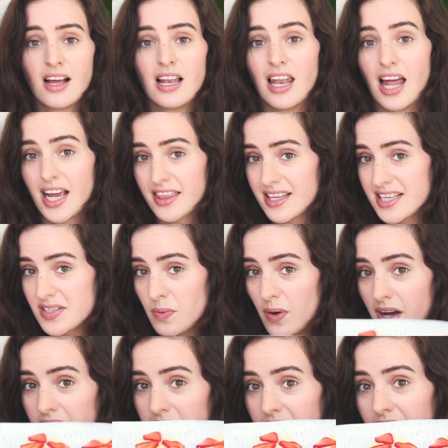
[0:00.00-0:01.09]
Like this
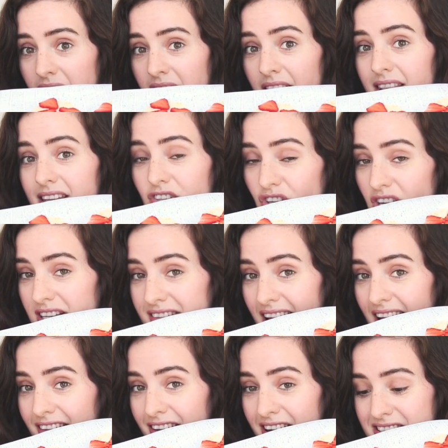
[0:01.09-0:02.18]
one, the
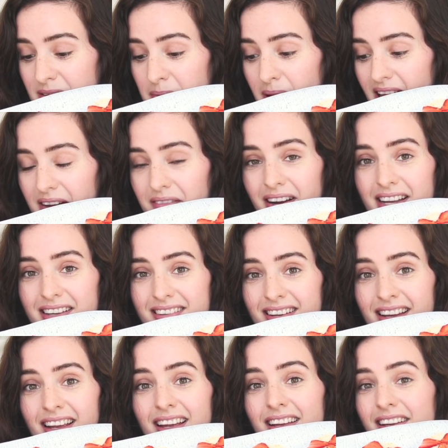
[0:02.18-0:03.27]
cheesecake recipe, which
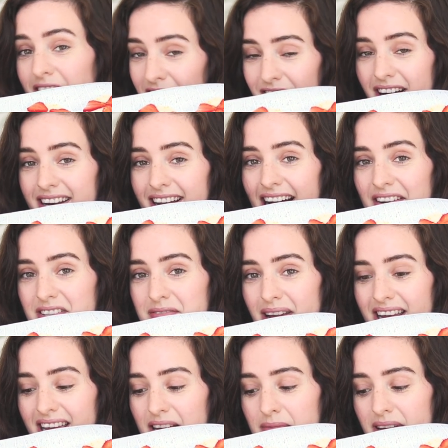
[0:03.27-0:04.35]
you'll find out how to
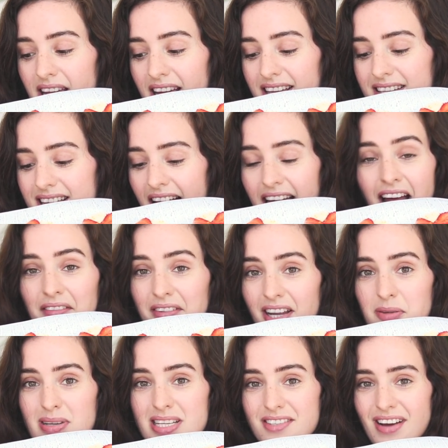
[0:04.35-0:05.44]
make in a minute, and I'm
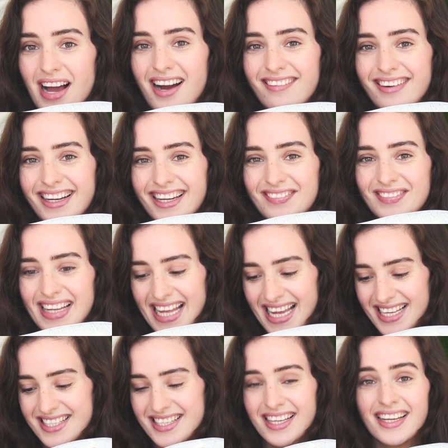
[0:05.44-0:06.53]
going to be devouring in a
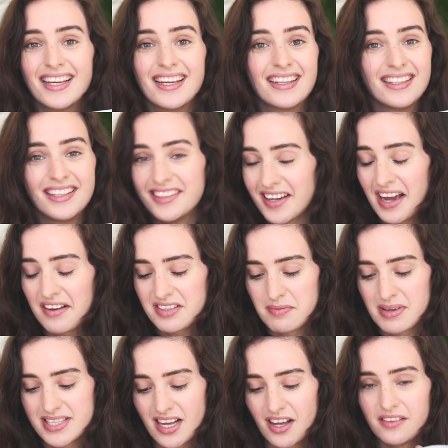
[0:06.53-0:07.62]
minute. You don't have to
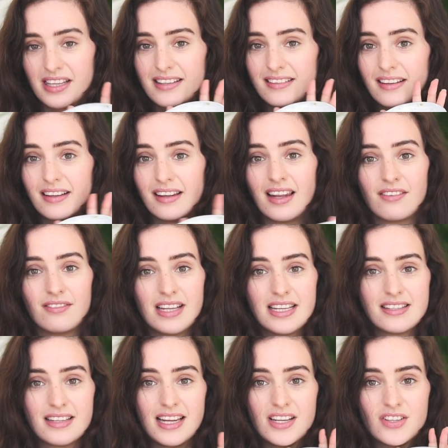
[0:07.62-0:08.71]
miss out on these
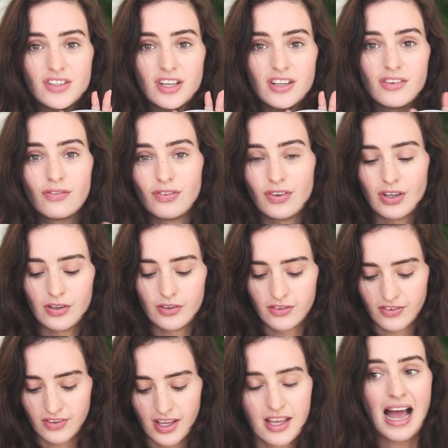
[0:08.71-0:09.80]
lovely, delicious
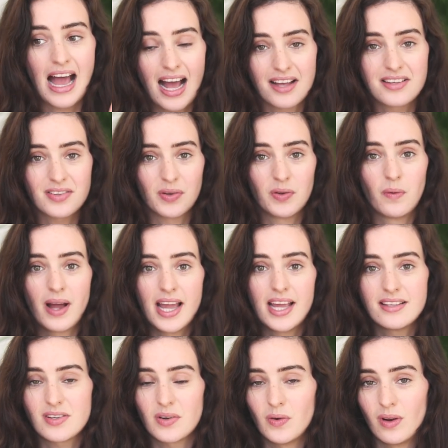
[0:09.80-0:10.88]
foods. As
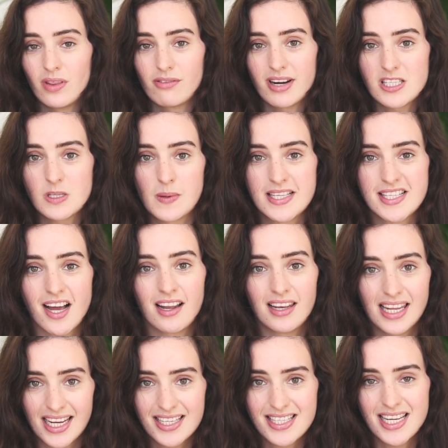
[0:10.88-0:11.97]
always, all of the recipes are
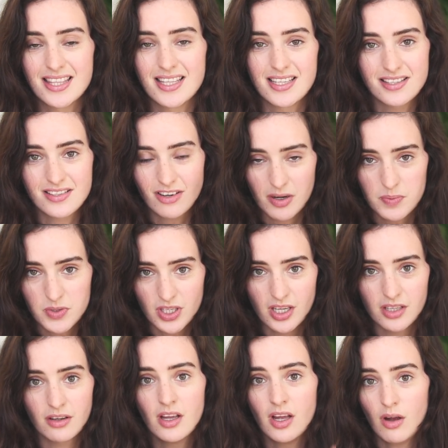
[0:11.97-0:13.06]
linked in the
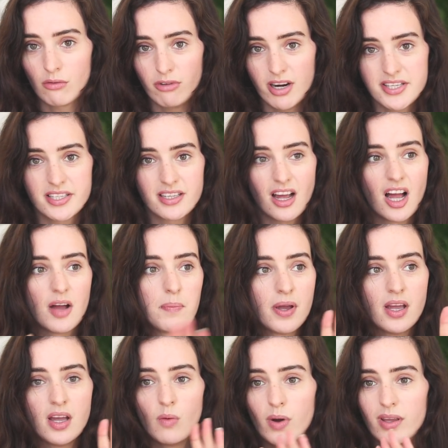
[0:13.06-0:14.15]
description, written
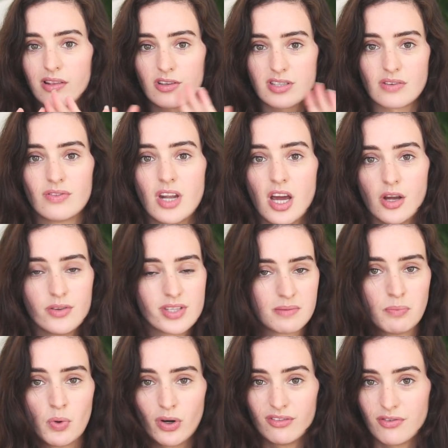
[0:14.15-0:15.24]
up with lots of notes
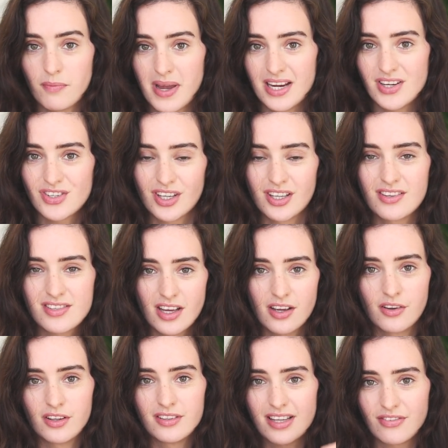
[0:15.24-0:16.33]
and more information,
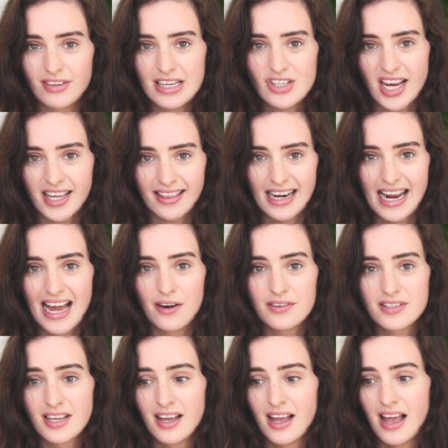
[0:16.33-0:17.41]
so definitely check that
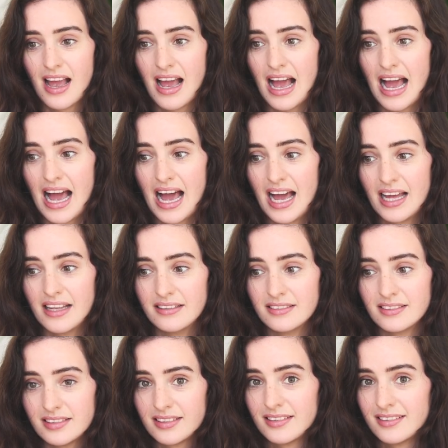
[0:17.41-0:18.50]
out. And
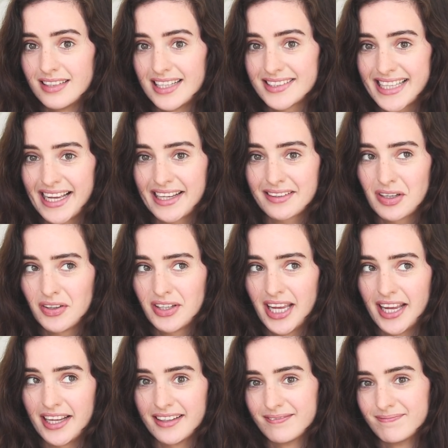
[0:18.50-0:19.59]
let's get
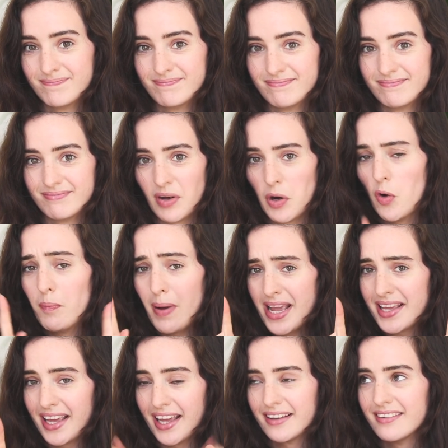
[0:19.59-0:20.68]
cooking, or
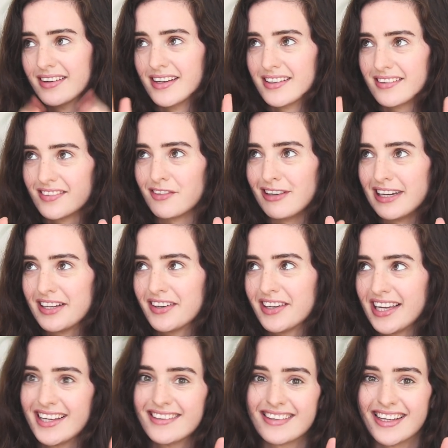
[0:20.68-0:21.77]
baking. It's not really
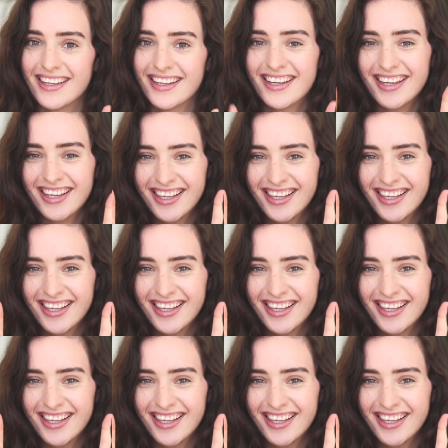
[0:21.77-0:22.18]
cooking, is it?